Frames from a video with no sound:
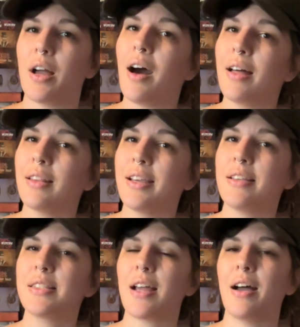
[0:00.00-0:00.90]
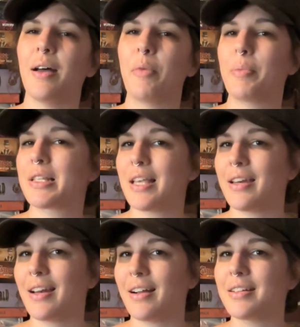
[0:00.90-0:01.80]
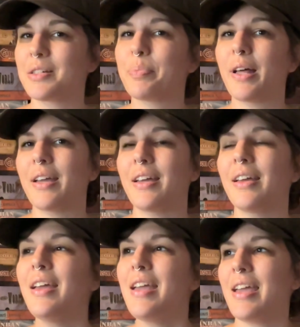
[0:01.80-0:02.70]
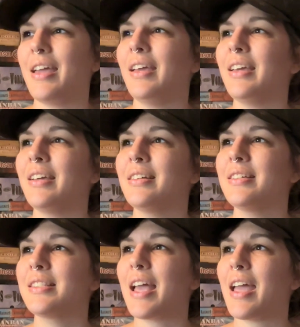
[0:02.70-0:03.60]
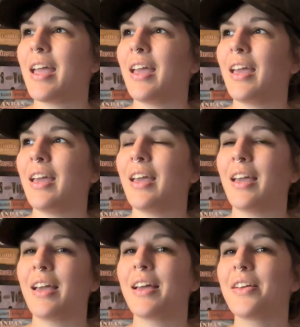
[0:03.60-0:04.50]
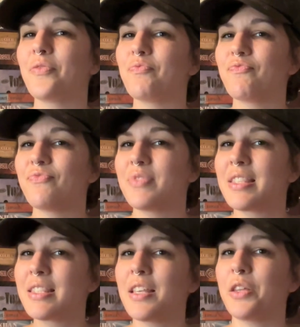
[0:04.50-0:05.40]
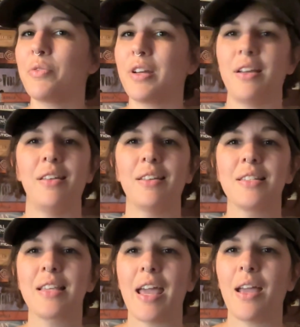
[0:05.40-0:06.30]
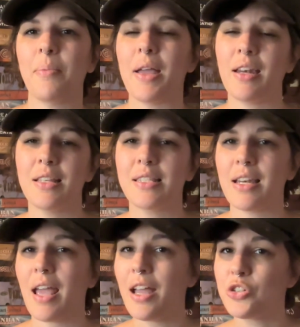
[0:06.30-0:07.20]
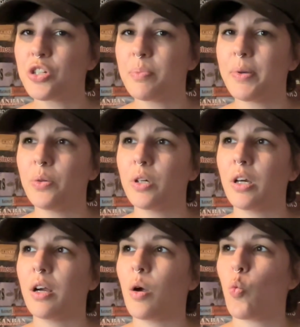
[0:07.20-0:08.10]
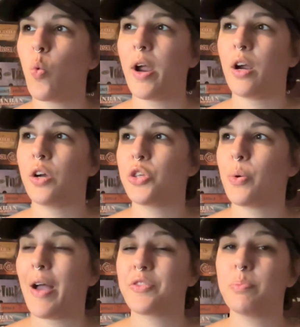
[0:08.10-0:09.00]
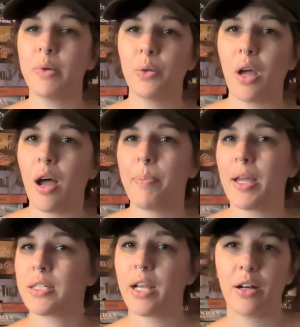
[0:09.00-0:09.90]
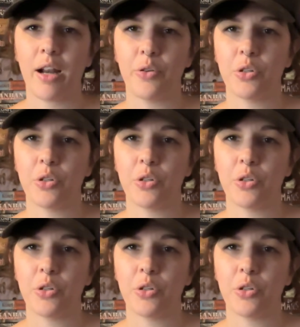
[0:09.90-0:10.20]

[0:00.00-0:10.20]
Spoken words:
hot list. I'm excited I got to play it. It is a silly, ridiculous game. It is an engine builder where you have to build up and tear down